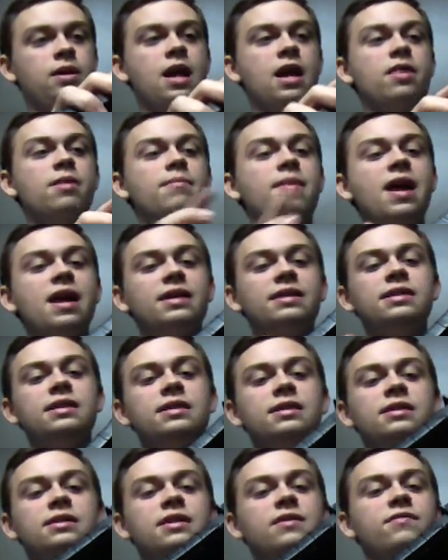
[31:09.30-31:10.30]
And the
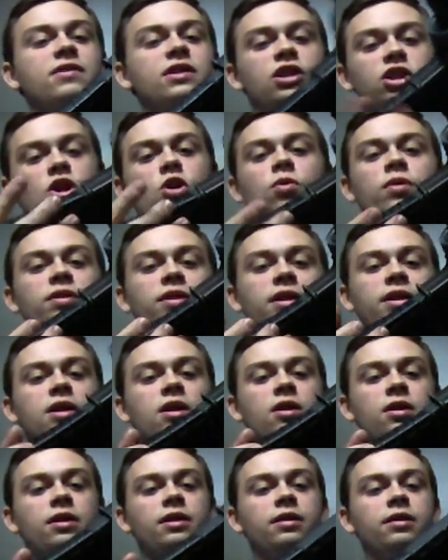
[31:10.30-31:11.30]
magazine doesn't even go in the
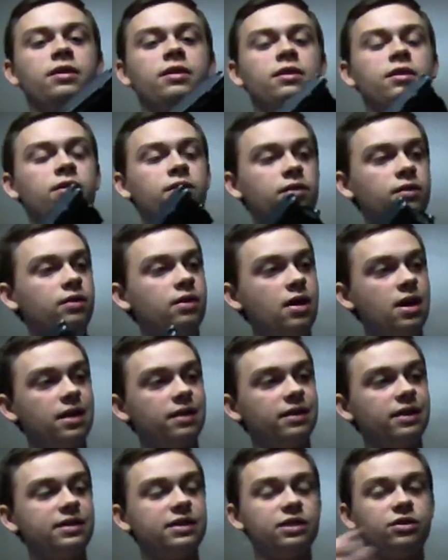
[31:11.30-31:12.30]
gun
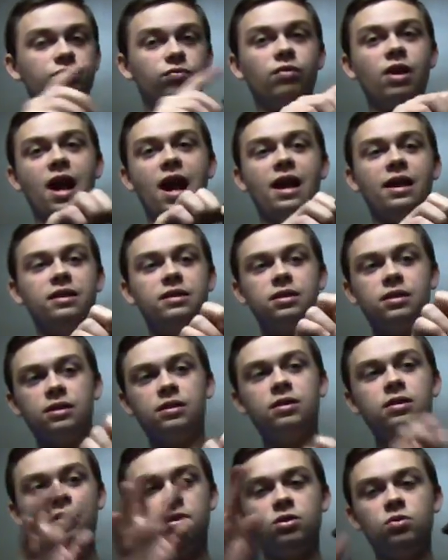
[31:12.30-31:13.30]
unless it's
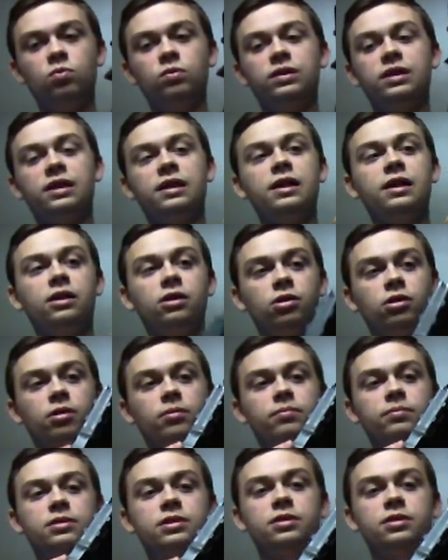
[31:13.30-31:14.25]
wrapped with the King Arms.